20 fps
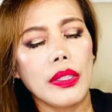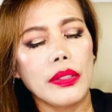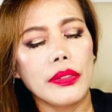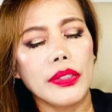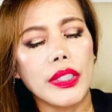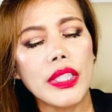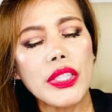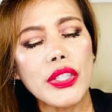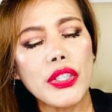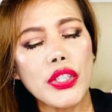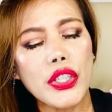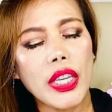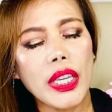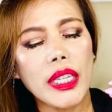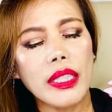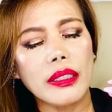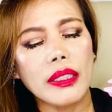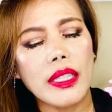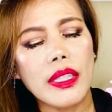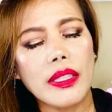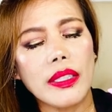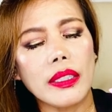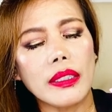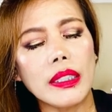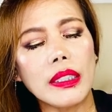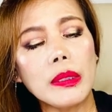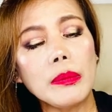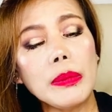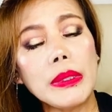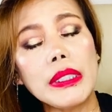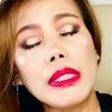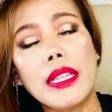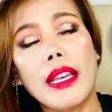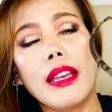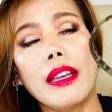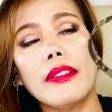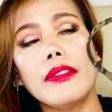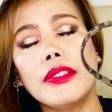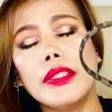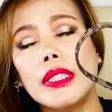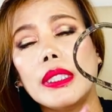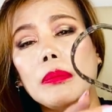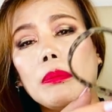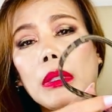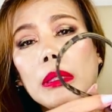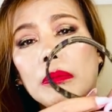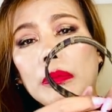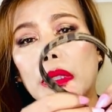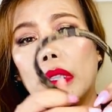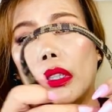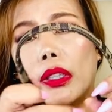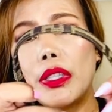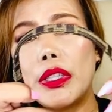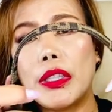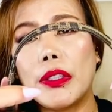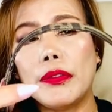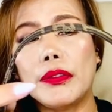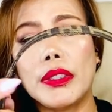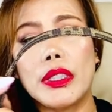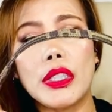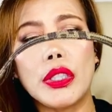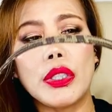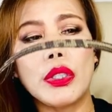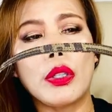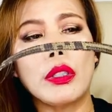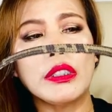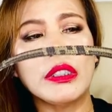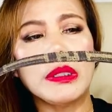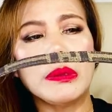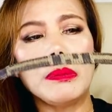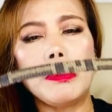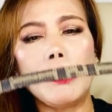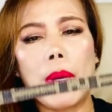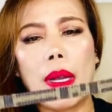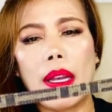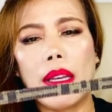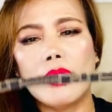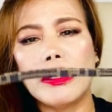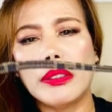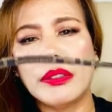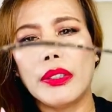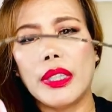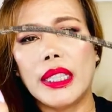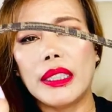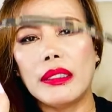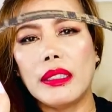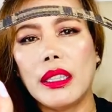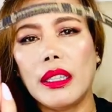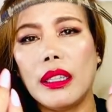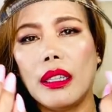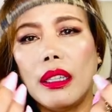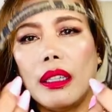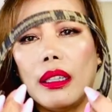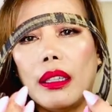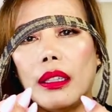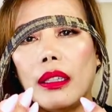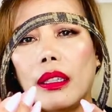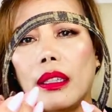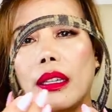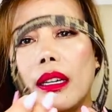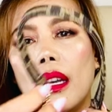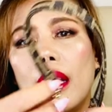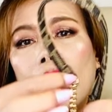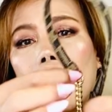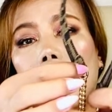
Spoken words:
This chain is a little bit heavy, but because of the shoulder pad right here,